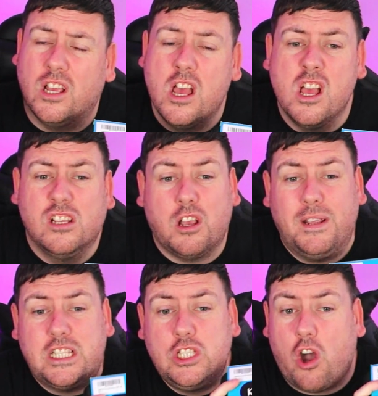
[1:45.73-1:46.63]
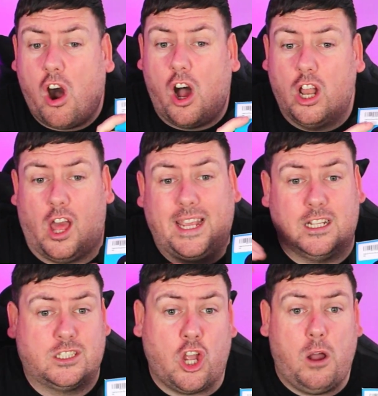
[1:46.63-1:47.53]
So it's not like a
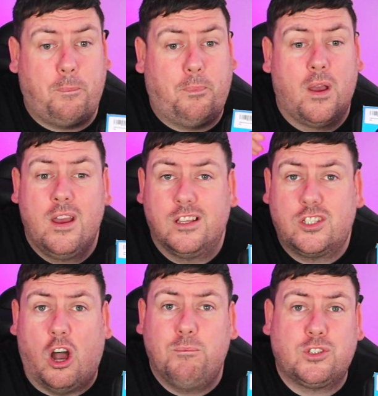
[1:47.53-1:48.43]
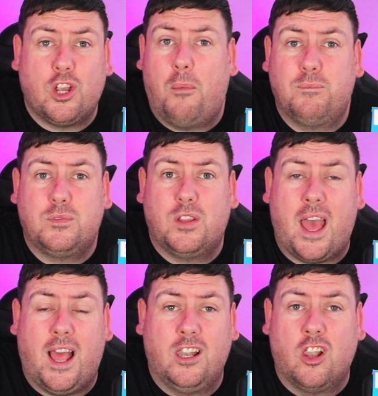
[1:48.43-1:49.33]
top
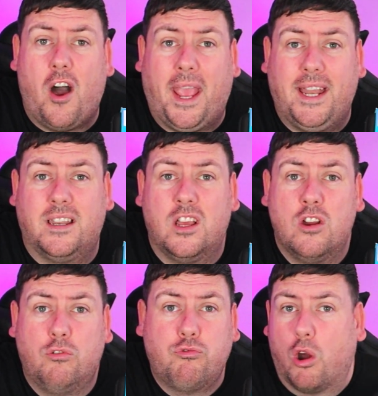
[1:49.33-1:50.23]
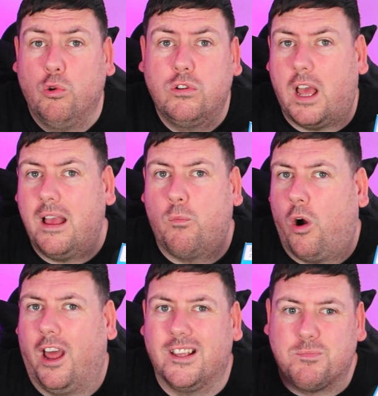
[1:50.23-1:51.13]
line Rode
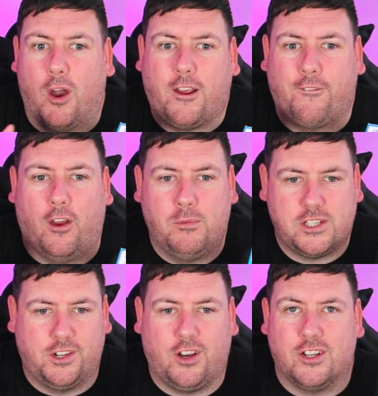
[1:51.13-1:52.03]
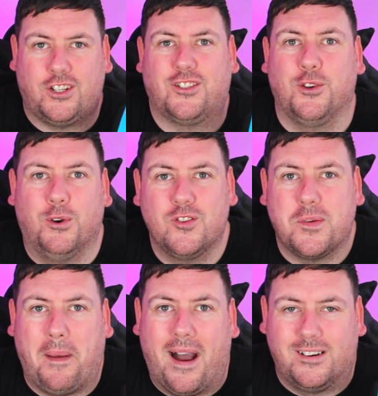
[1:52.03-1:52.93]
wireless microphone, which is going to cost you
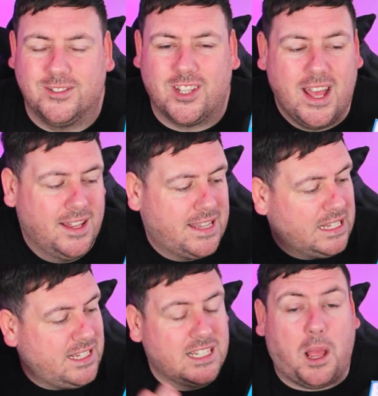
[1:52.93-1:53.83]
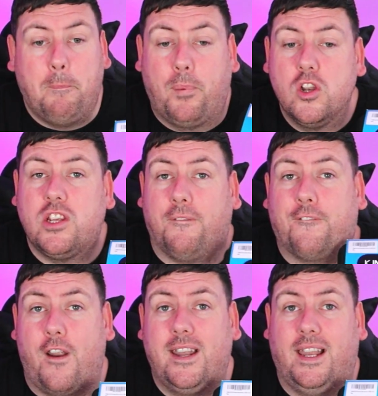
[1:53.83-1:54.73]
£200. This is a budget
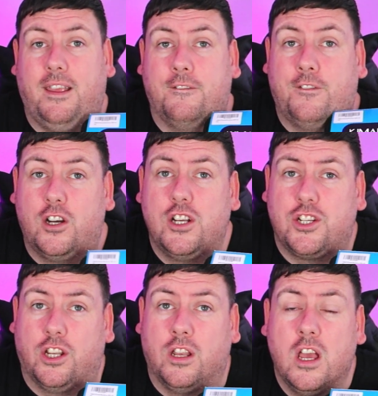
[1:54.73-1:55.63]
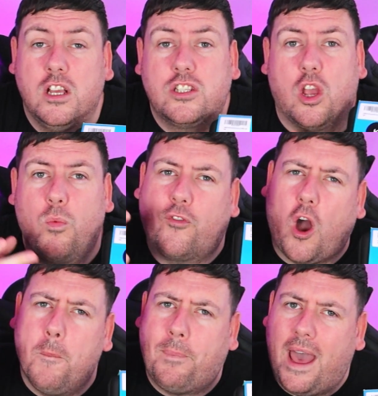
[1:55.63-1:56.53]
friendly version, so we've got to
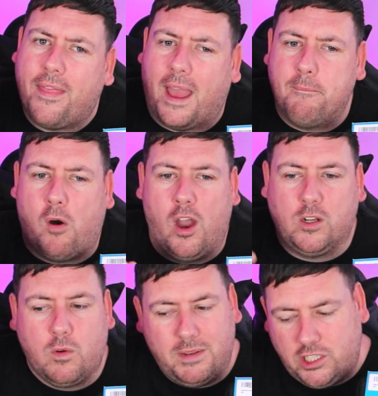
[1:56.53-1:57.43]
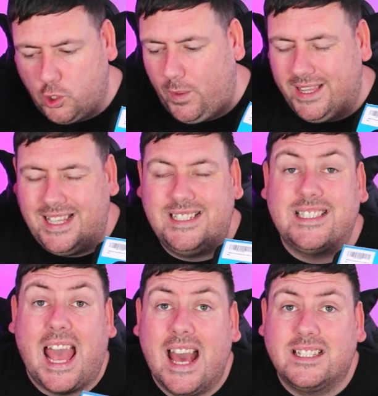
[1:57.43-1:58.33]
bear that in mind when we're doing these
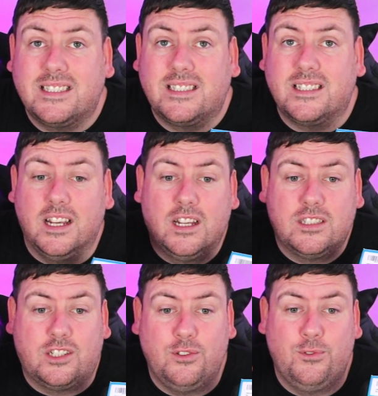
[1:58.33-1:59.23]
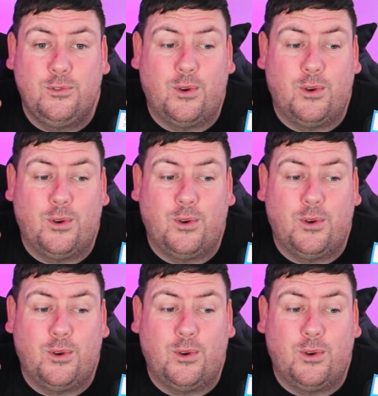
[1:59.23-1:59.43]
tests to